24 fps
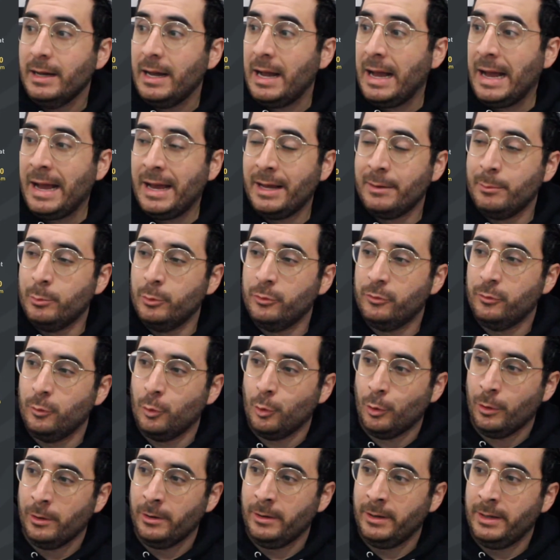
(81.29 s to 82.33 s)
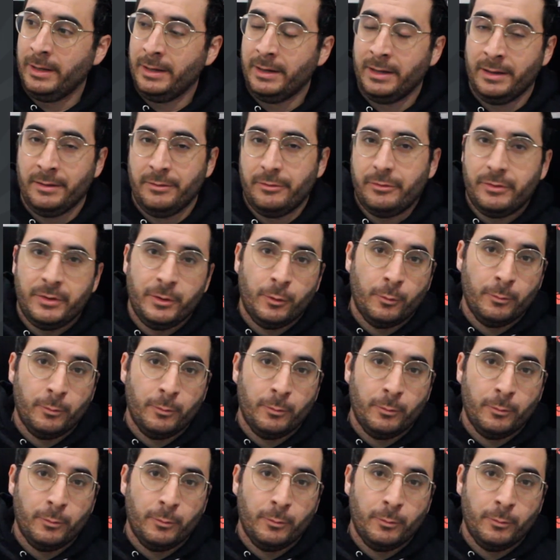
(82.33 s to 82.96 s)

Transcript: had before, and I feel